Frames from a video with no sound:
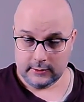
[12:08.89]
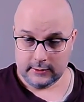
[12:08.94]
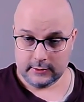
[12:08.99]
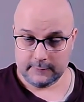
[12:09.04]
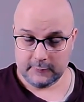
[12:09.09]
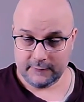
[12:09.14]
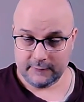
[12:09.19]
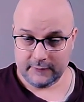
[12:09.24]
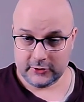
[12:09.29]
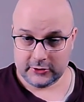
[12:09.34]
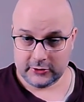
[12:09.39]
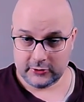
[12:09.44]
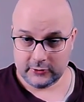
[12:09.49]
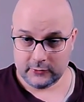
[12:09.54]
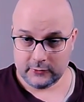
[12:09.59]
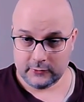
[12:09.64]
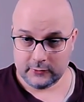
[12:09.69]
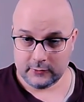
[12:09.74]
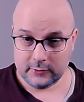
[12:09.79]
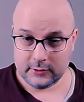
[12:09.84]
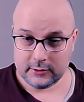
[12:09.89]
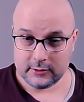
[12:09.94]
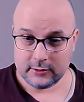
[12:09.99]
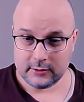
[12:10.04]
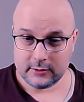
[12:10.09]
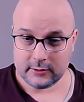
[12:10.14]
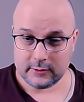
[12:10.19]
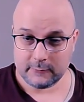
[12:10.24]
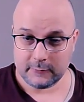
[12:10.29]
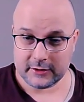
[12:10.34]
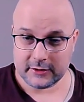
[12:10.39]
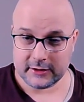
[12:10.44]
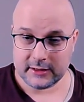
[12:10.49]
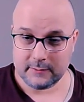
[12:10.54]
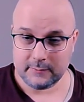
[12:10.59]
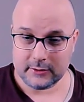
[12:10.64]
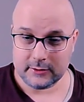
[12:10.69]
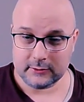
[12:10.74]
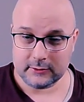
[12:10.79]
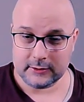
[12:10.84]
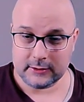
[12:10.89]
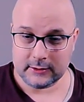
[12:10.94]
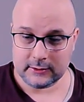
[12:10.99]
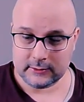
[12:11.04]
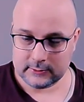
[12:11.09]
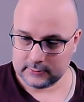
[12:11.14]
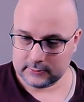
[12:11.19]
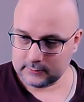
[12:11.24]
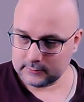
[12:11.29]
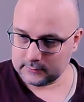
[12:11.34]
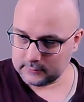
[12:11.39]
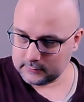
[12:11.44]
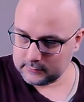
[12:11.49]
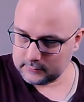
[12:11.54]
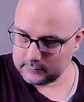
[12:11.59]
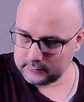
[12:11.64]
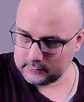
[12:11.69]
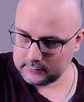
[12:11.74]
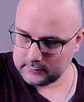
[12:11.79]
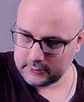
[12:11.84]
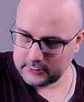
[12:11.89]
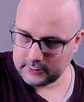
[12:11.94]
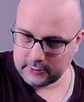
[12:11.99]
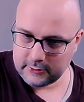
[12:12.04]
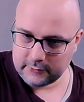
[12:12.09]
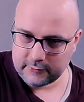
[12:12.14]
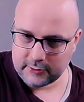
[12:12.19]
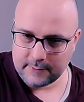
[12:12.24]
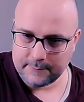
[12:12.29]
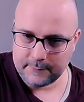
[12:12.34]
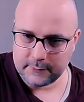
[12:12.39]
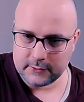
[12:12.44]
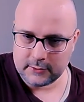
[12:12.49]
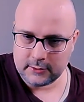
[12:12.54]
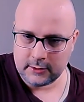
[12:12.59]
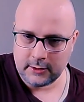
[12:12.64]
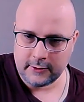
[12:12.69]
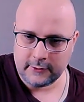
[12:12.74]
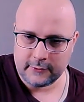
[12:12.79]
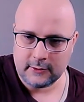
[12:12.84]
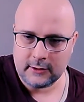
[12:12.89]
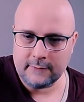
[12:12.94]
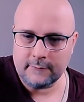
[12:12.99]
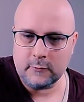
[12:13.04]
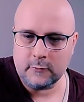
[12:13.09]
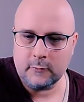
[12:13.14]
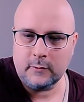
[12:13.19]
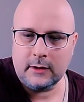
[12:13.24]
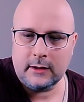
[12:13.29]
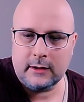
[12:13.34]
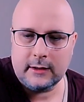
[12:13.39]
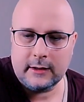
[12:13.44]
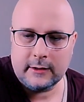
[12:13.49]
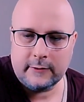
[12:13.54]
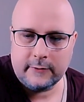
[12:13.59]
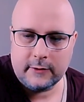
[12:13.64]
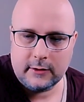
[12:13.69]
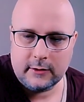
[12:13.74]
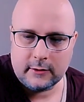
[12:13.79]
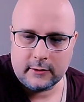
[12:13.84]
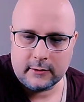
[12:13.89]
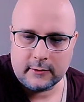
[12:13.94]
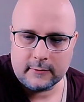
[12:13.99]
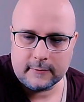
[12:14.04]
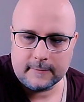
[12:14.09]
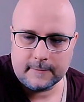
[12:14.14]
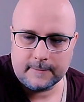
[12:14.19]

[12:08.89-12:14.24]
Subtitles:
Moving two. Where is he building? He's going to drop another level one down here.